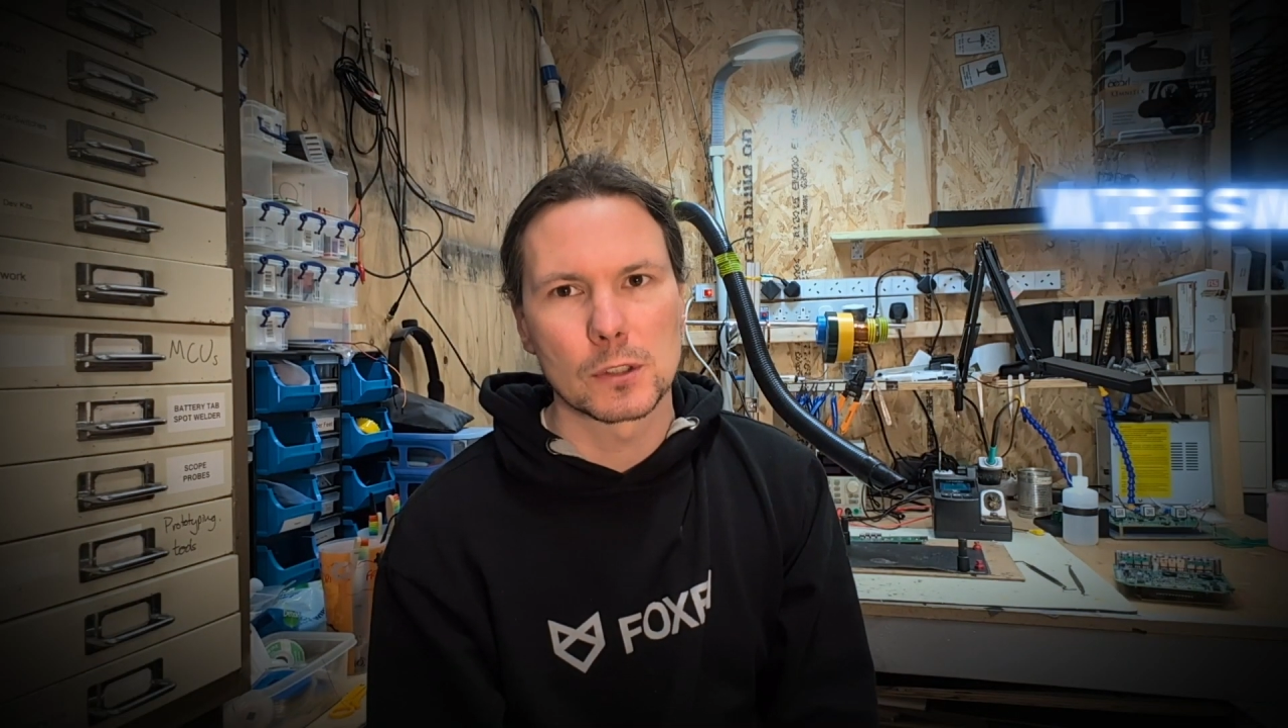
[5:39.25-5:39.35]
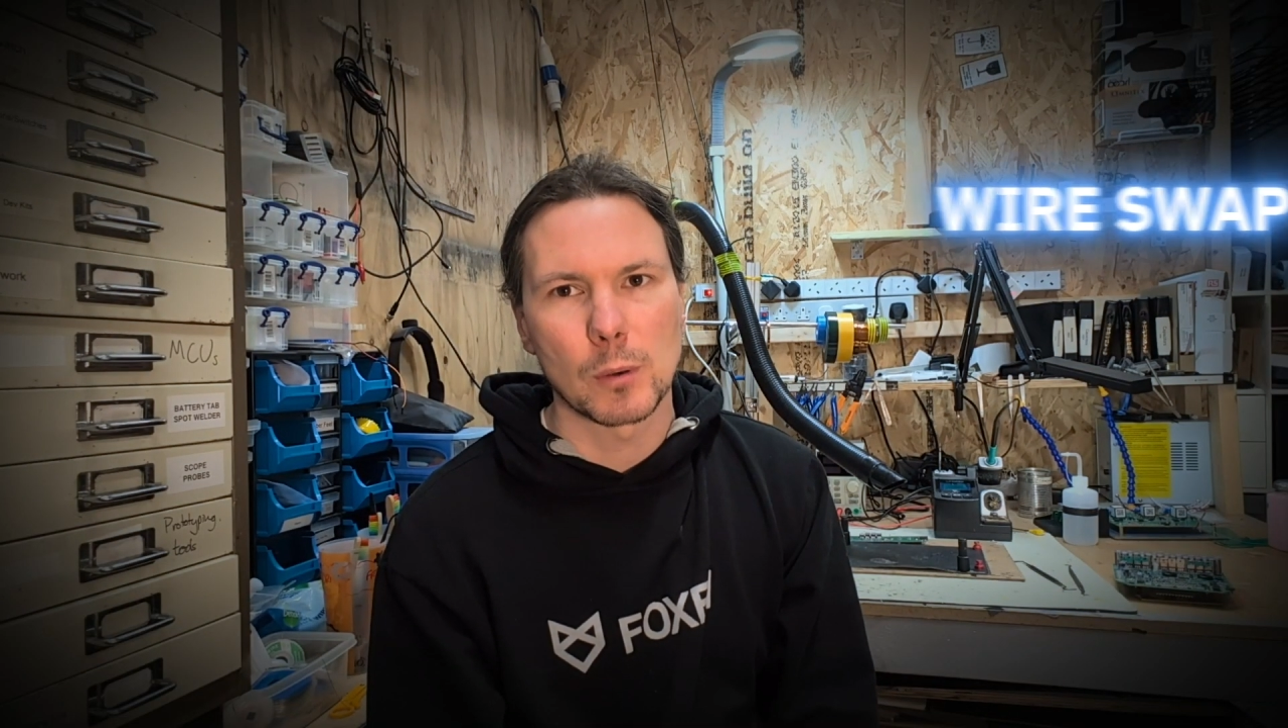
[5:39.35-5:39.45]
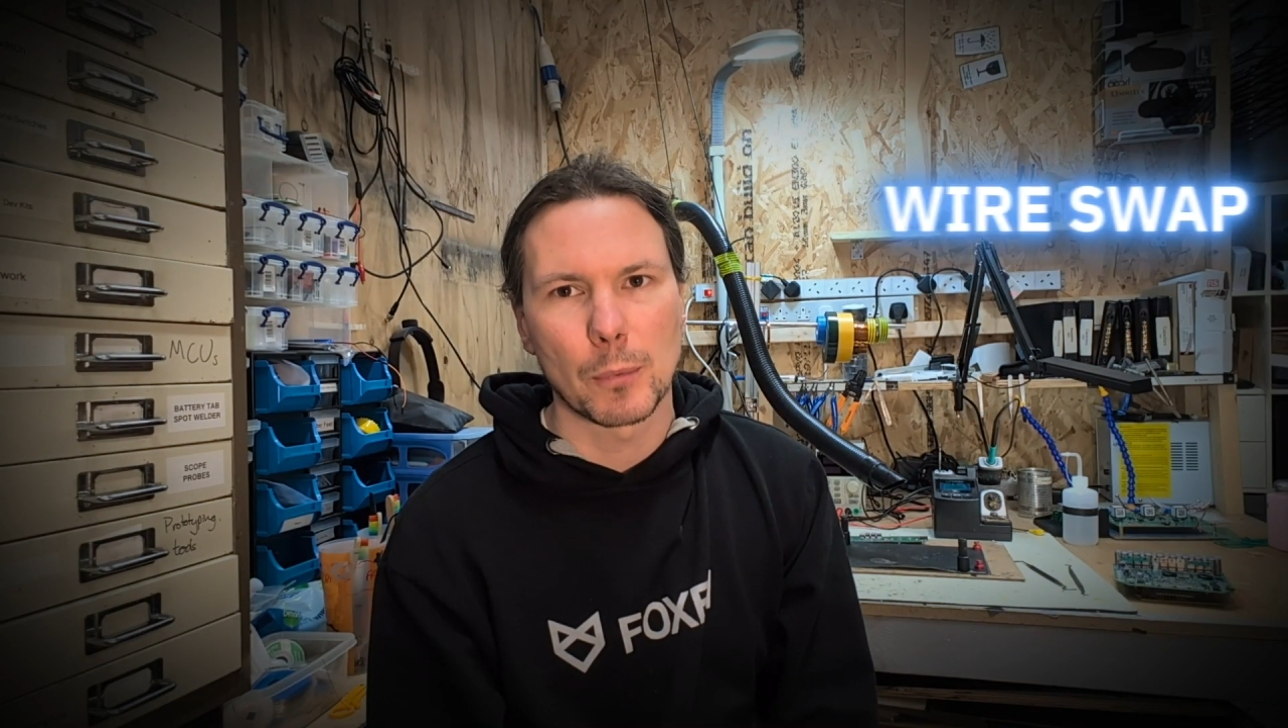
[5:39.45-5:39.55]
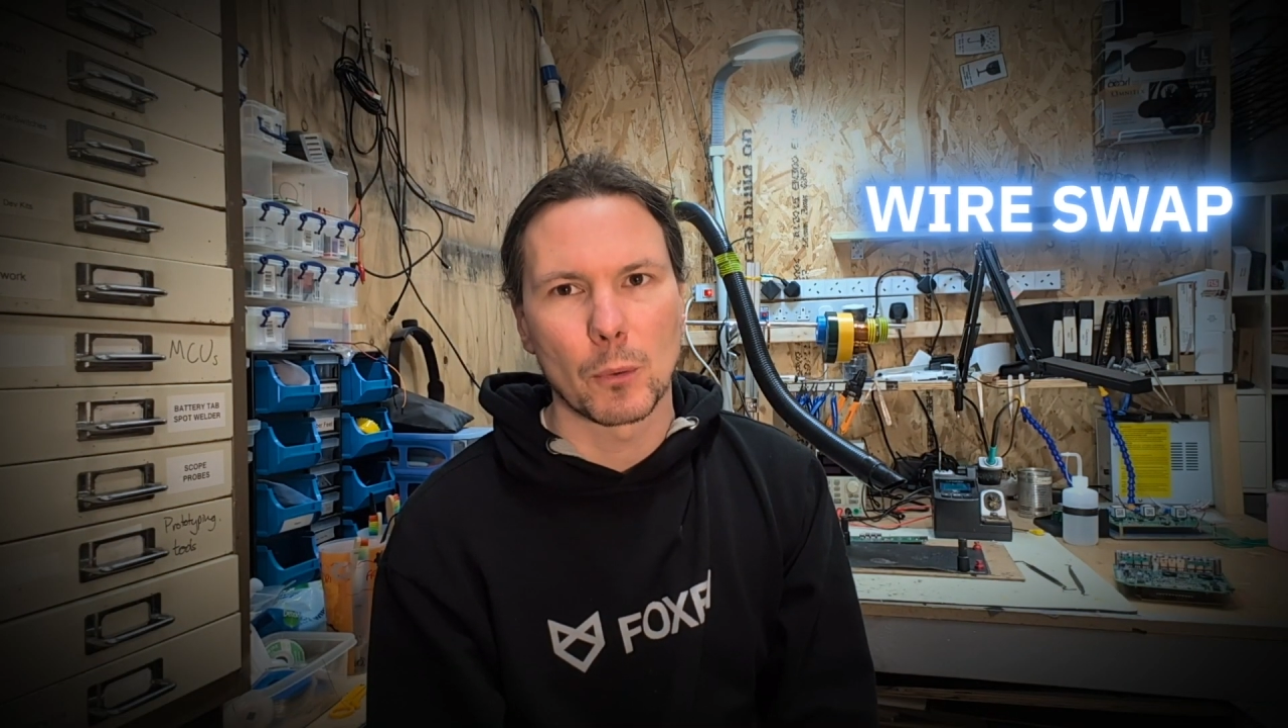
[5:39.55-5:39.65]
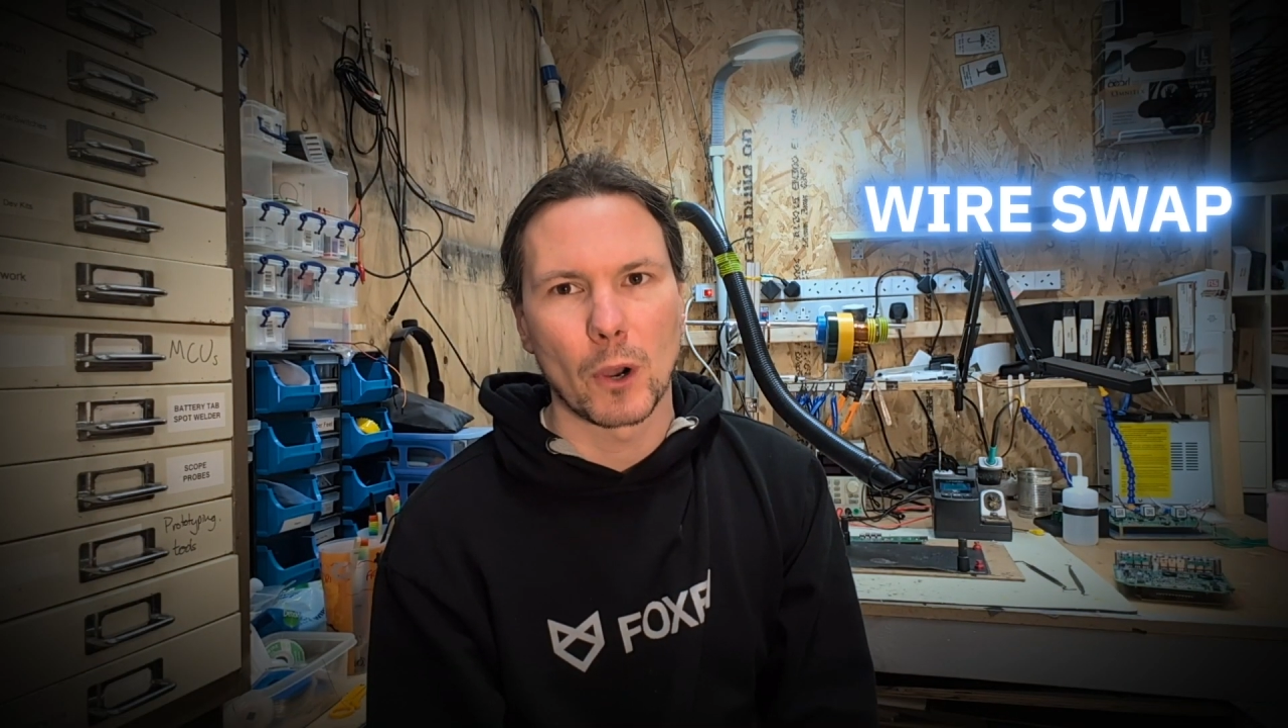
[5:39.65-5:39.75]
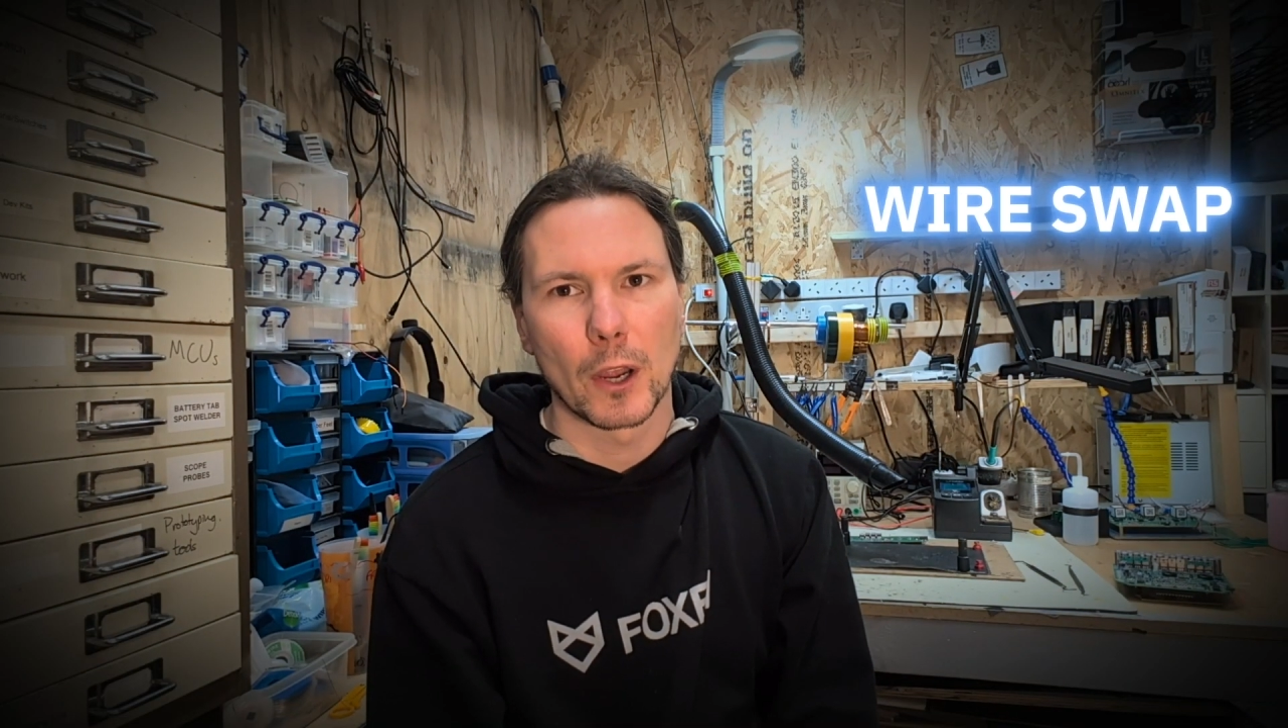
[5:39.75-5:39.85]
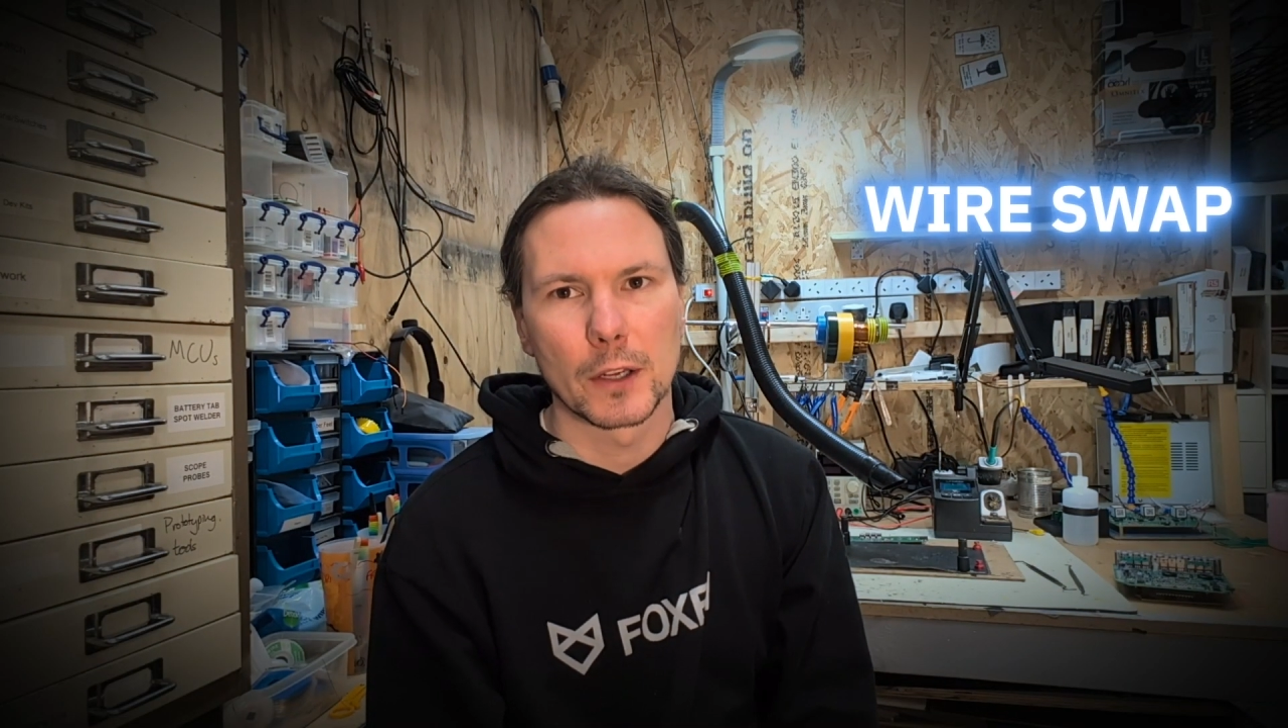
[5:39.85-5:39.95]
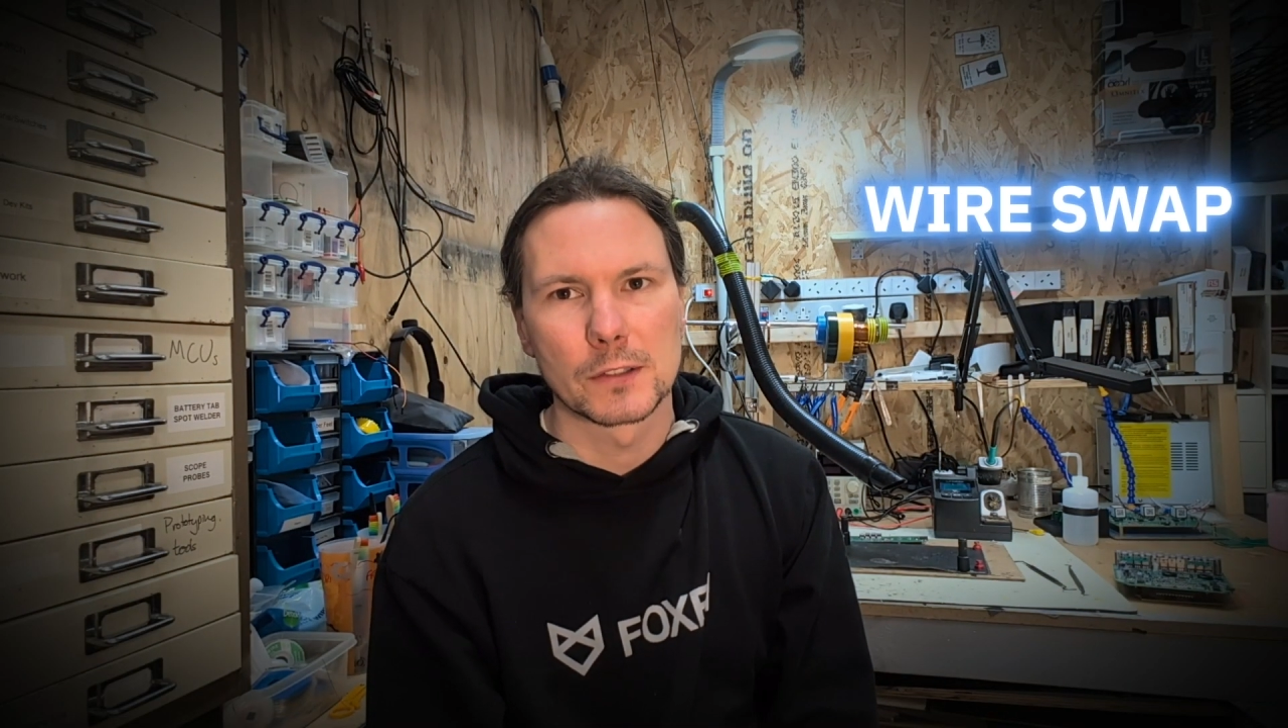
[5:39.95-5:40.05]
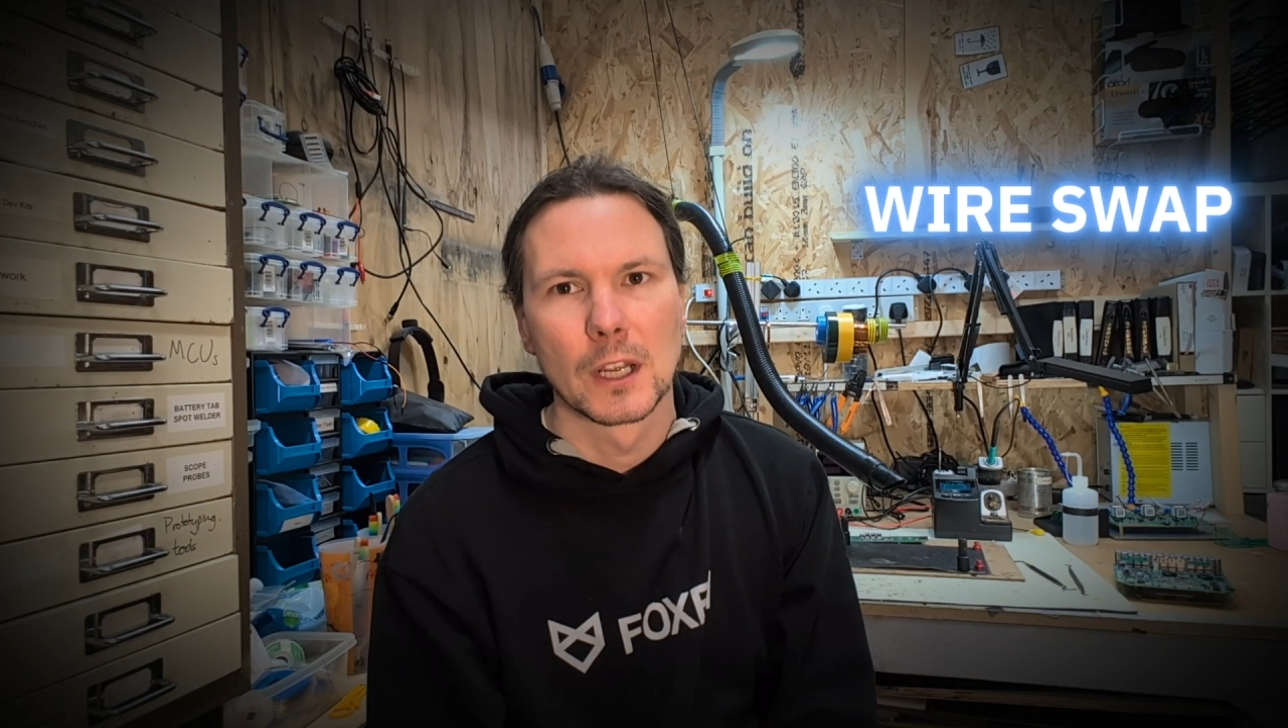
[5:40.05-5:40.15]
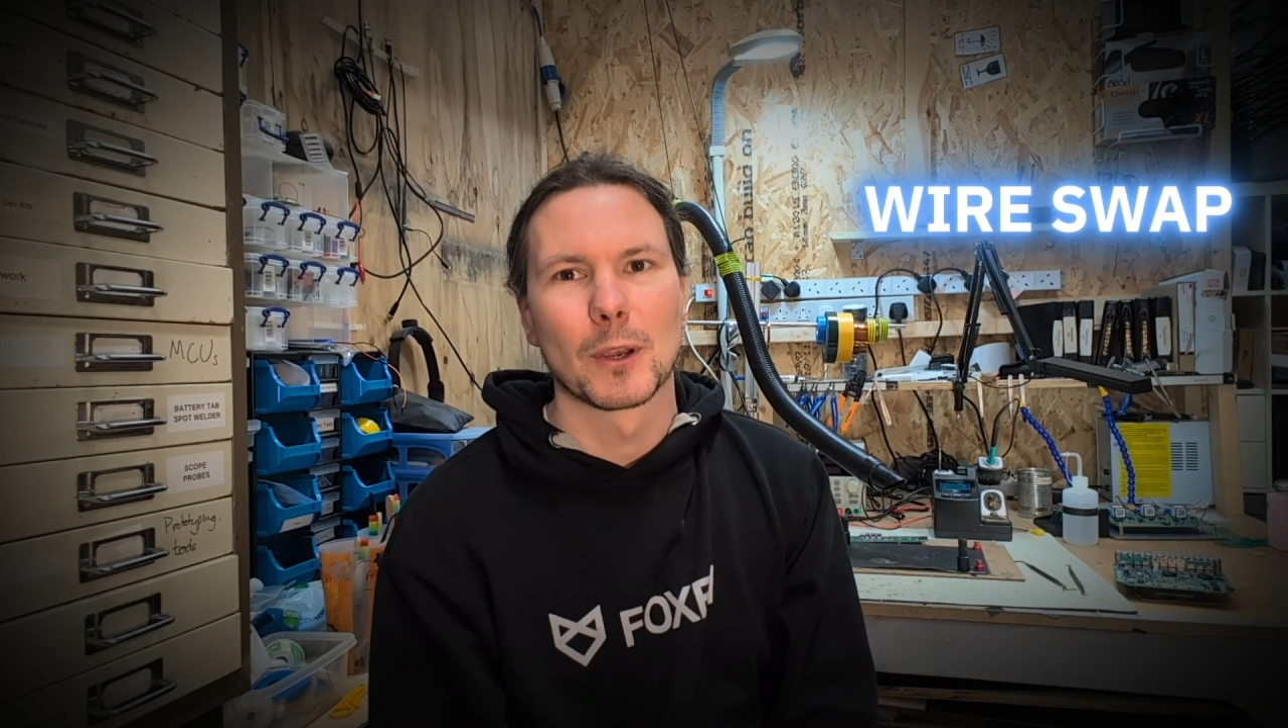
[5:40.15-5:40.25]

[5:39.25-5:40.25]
swap the wires,